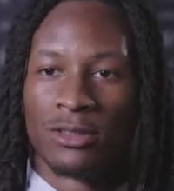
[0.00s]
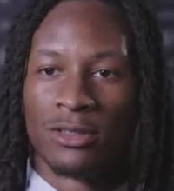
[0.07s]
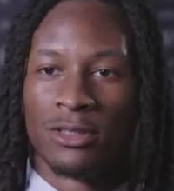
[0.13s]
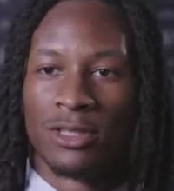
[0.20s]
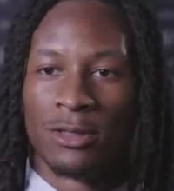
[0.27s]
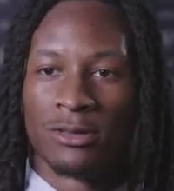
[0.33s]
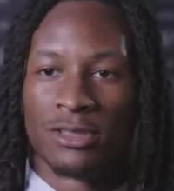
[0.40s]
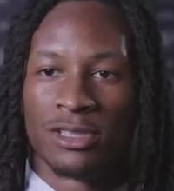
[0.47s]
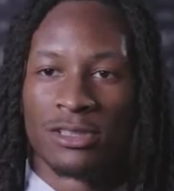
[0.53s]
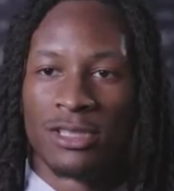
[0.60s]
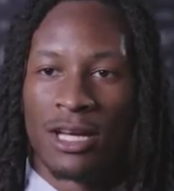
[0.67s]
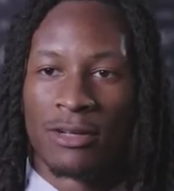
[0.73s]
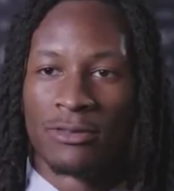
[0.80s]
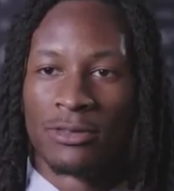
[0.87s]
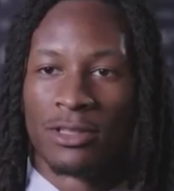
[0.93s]
you know, just
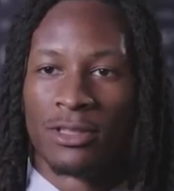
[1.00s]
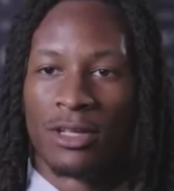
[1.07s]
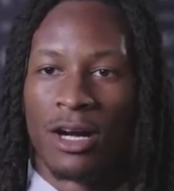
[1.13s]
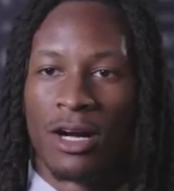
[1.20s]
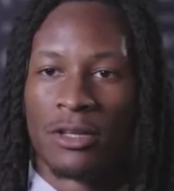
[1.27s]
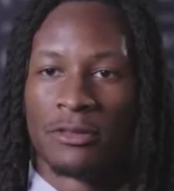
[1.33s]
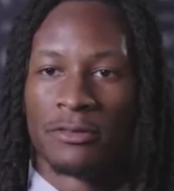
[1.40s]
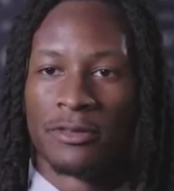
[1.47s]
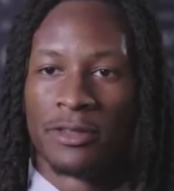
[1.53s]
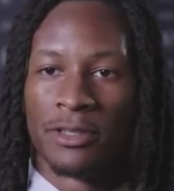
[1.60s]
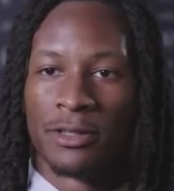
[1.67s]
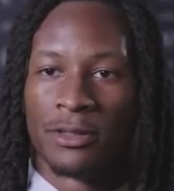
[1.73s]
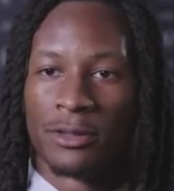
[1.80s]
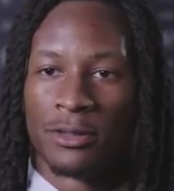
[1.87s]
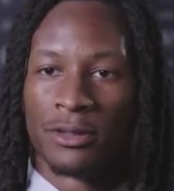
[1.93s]
not for on the
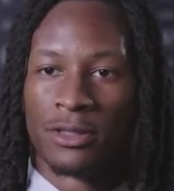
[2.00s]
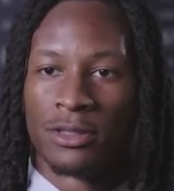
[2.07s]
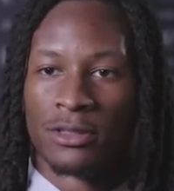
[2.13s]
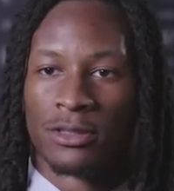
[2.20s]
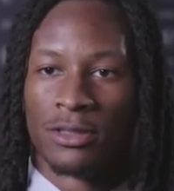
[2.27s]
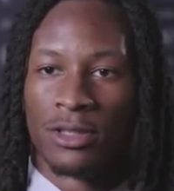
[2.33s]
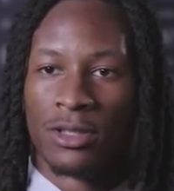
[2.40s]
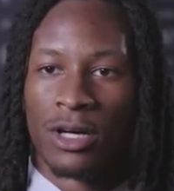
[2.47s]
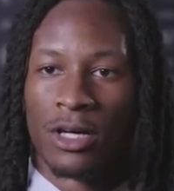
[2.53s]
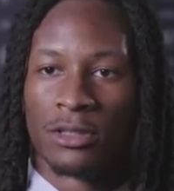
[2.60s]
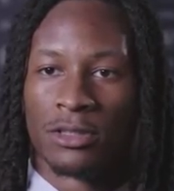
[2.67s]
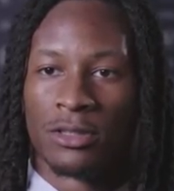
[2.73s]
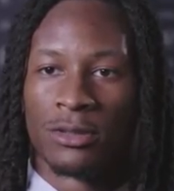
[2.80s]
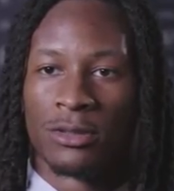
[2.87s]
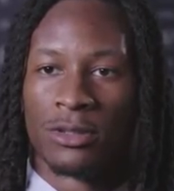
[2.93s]
field or, you know, on
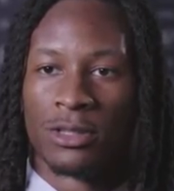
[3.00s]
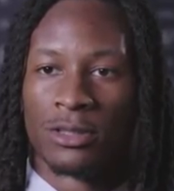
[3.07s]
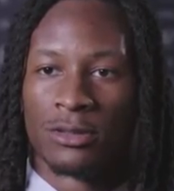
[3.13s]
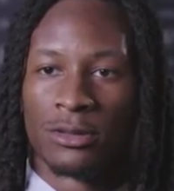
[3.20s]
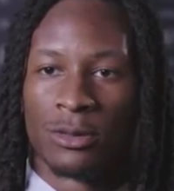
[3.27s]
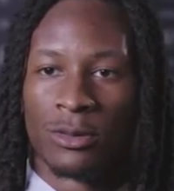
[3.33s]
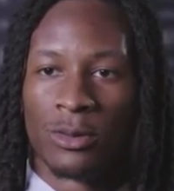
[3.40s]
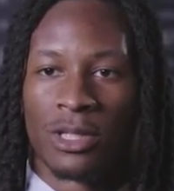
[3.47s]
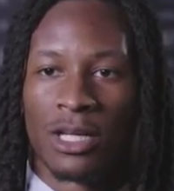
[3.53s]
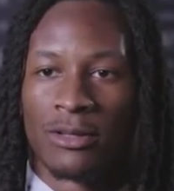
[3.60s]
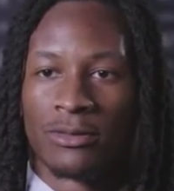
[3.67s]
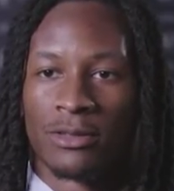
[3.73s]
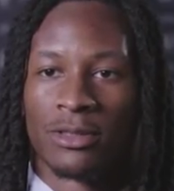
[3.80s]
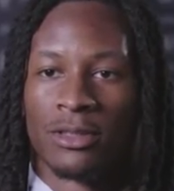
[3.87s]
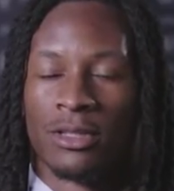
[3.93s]
the court or
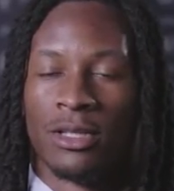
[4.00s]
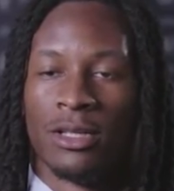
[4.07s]
whatever.